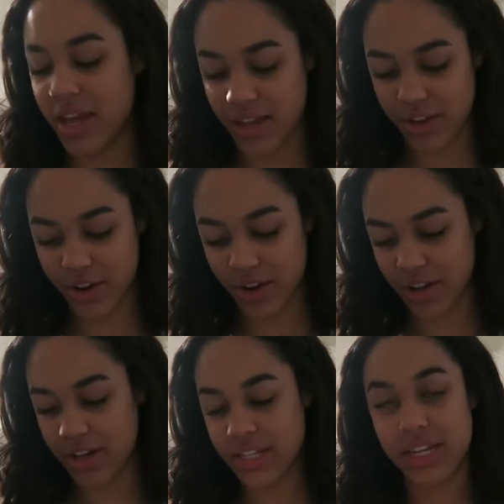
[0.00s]
I
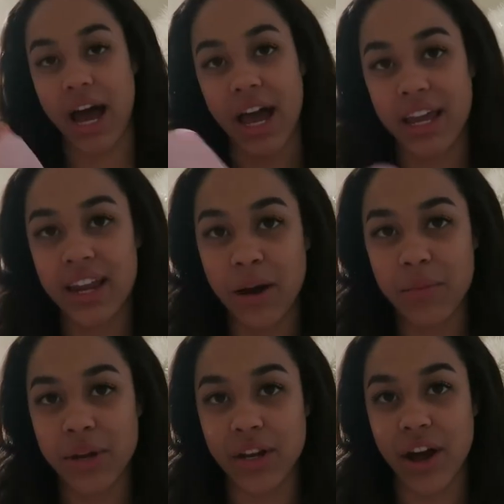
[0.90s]
either tie it
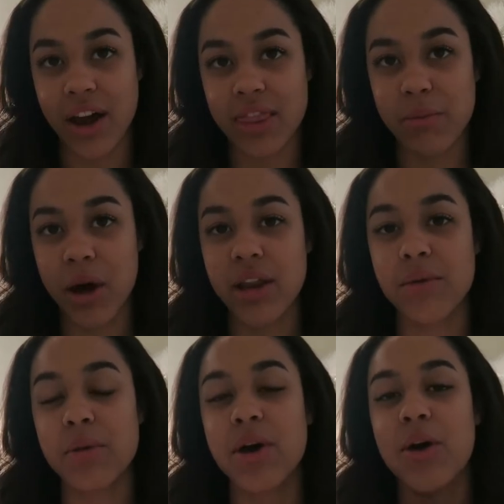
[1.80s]
up in a knot at the
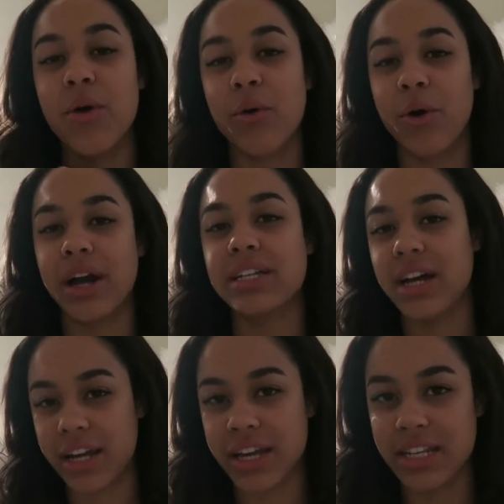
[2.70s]
bottom or I
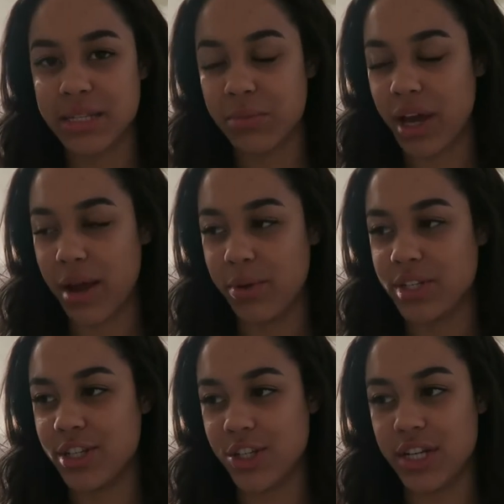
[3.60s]
tuck it into my
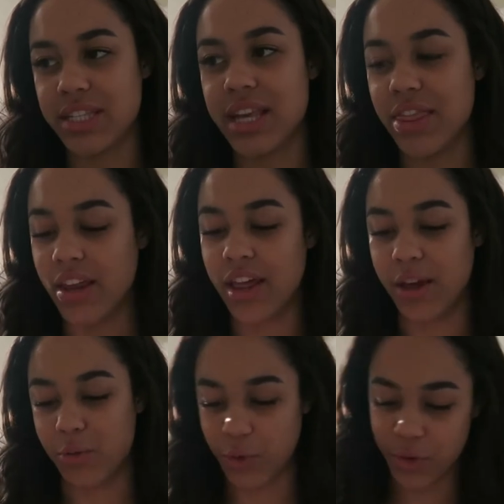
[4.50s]
high-waisted jeans and then I
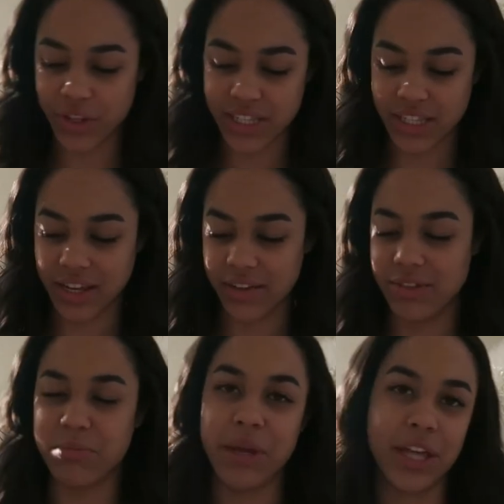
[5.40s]
like roll the
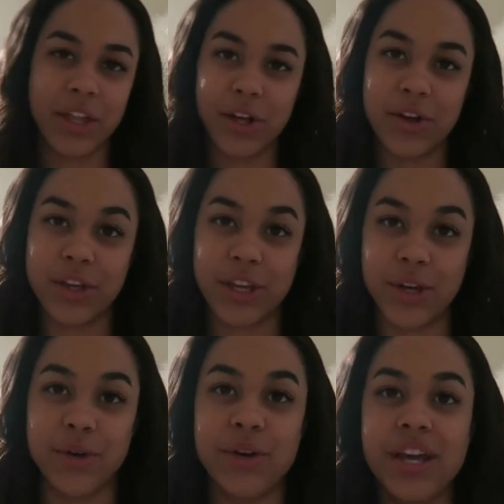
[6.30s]
sleeves, make it look all
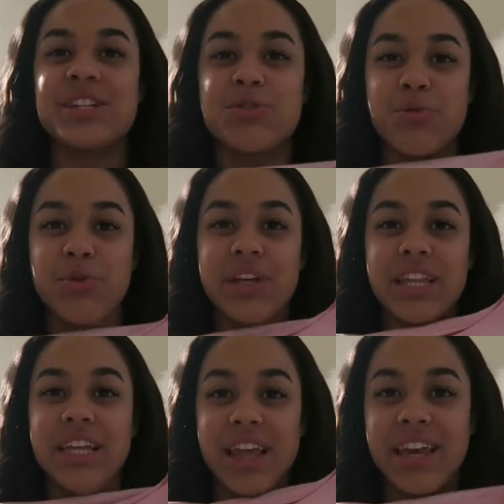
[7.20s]
cute. I just
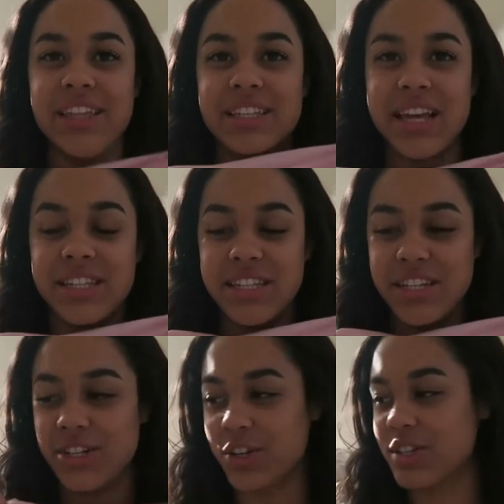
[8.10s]
really like these kinds of
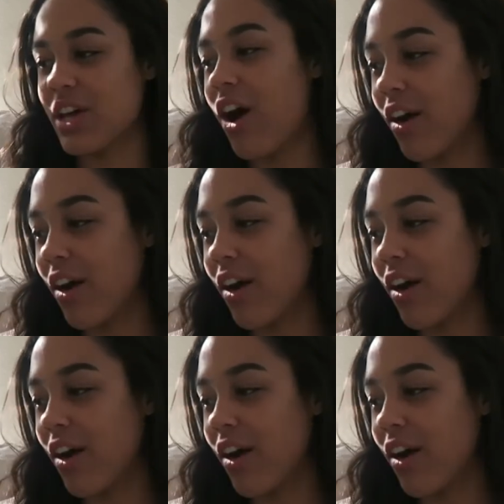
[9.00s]
t-shirts.